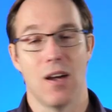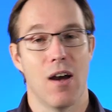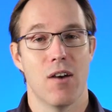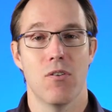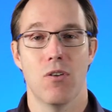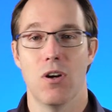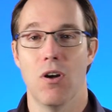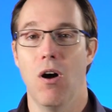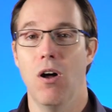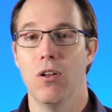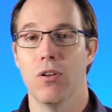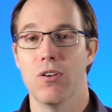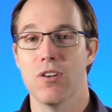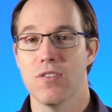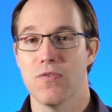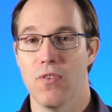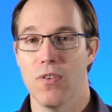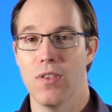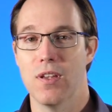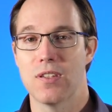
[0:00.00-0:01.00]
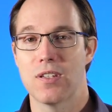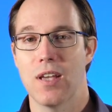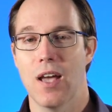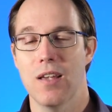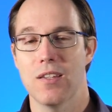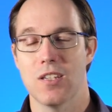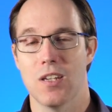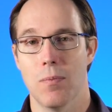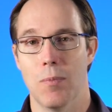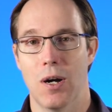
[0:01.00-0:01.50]
$100 for this
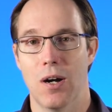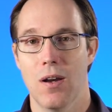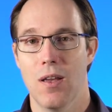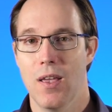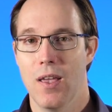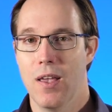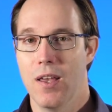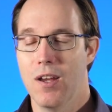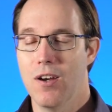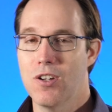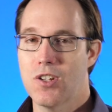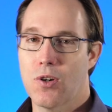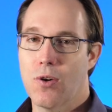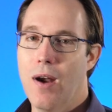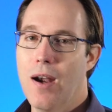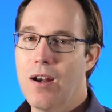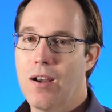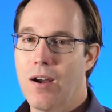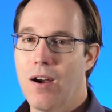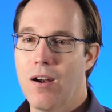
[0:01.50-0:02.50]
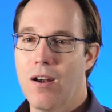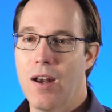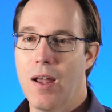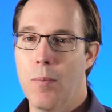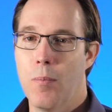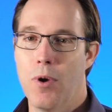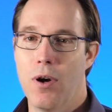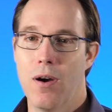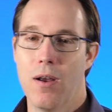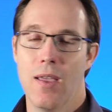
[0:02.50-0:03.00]
customer. Here's a credit card
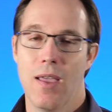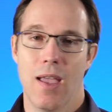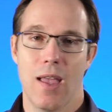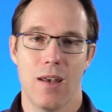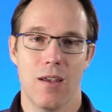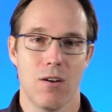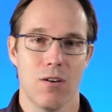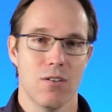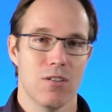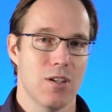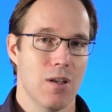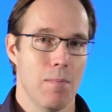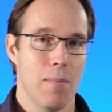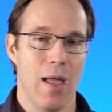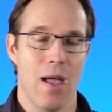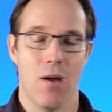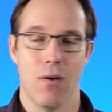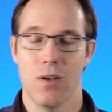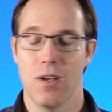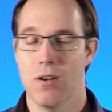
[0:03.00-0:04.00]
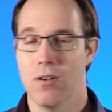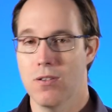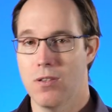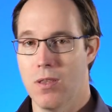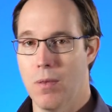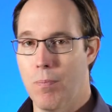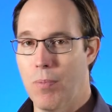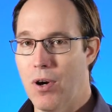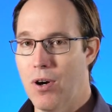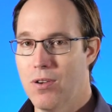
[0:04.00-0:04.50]
number, and here's an amount, and here's
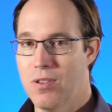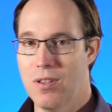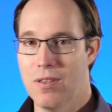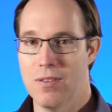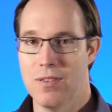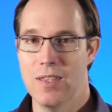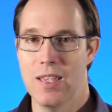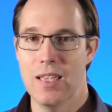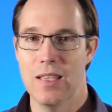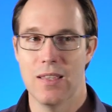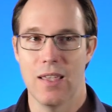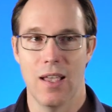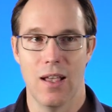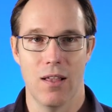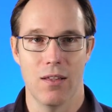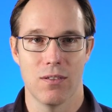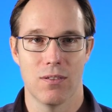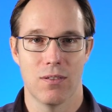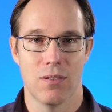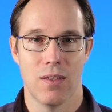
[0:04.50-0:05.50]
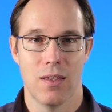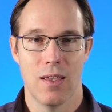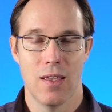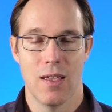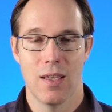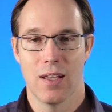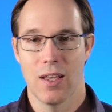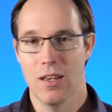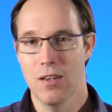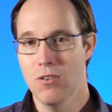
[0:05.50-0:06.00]
the person's details.
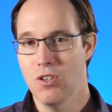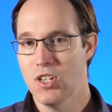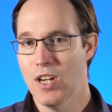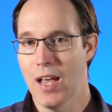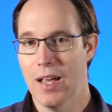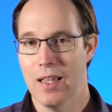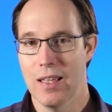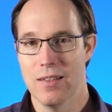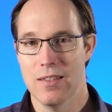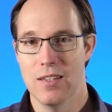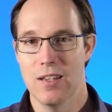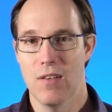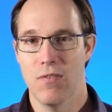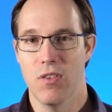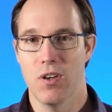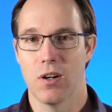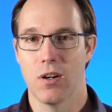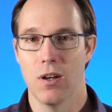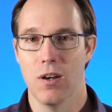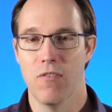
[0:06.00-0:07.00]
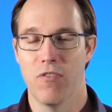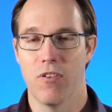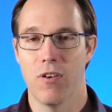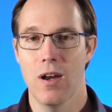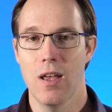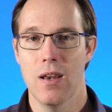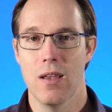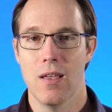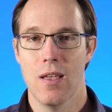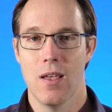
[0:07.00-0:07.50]
Can you check and see if they're good for
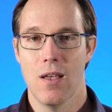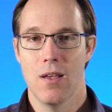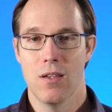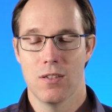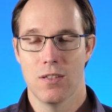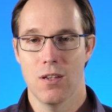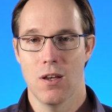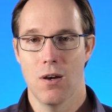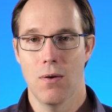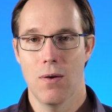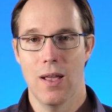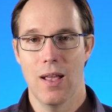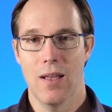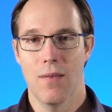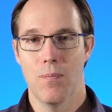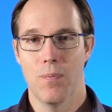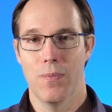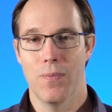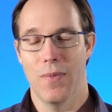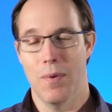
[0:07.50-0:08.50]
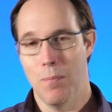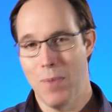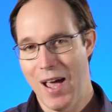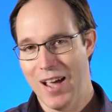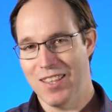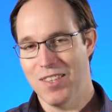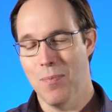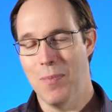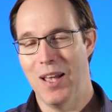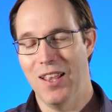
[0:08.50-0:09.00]
it? So
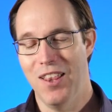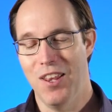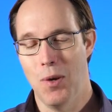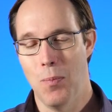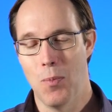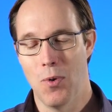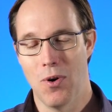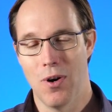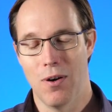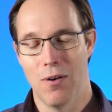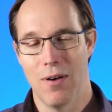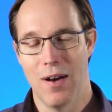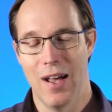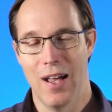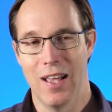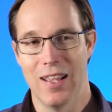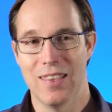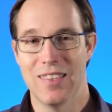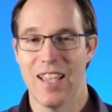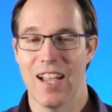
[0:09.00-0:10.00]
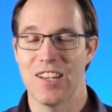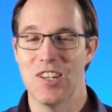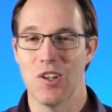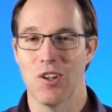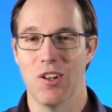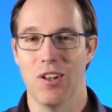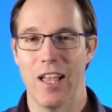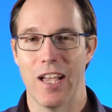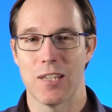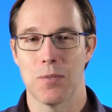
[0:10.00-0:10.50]
back to my little more
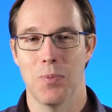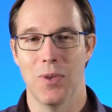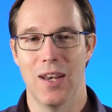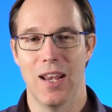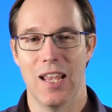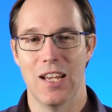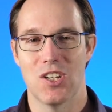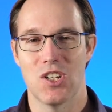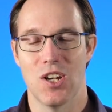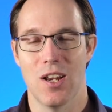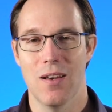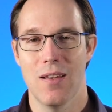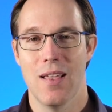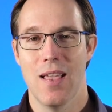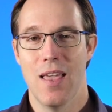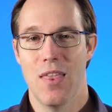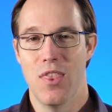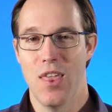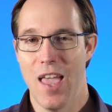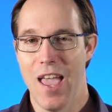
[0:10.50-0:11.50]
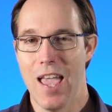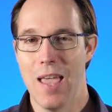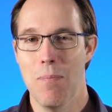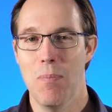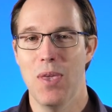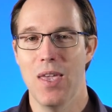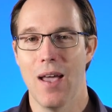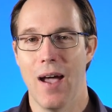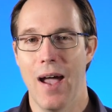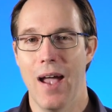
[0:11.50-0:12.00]
technical explanation, the
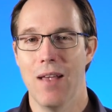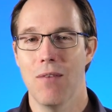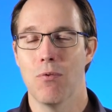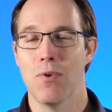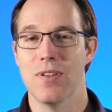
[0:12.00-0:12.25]
API